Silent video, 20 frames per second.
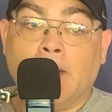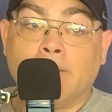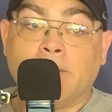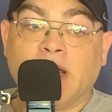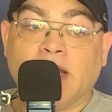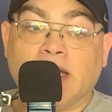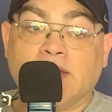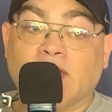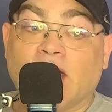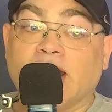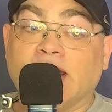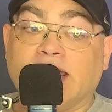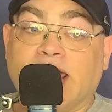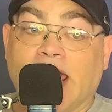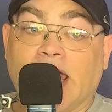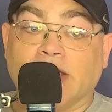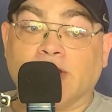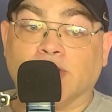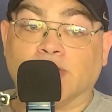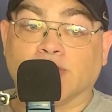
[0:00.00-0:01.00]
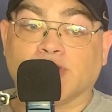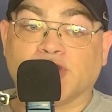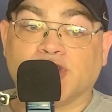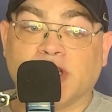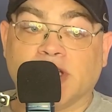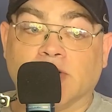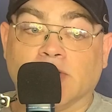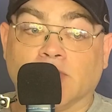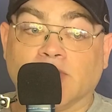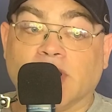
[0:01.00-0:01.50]
meaning that he can't use
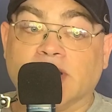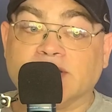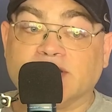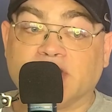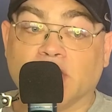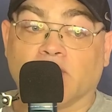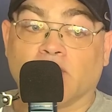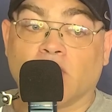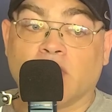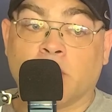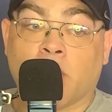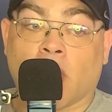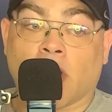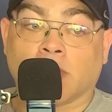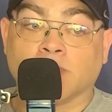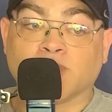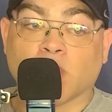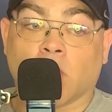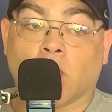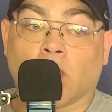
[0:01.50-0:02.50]
Shield, Silvery Barbs,